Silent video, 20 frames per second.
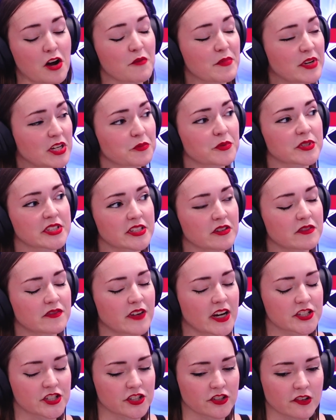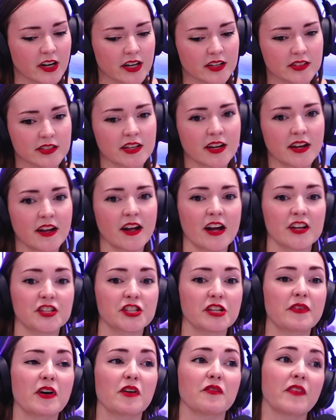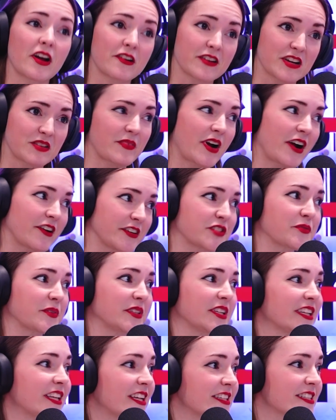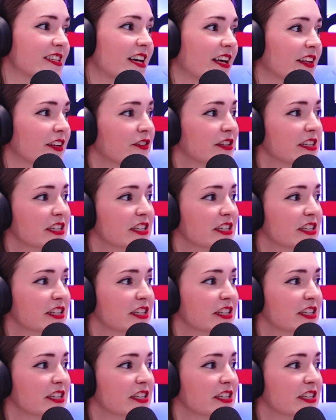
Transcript: I mean, it wasn't a fashion crowd. She felt very embarrassed when I then sat there and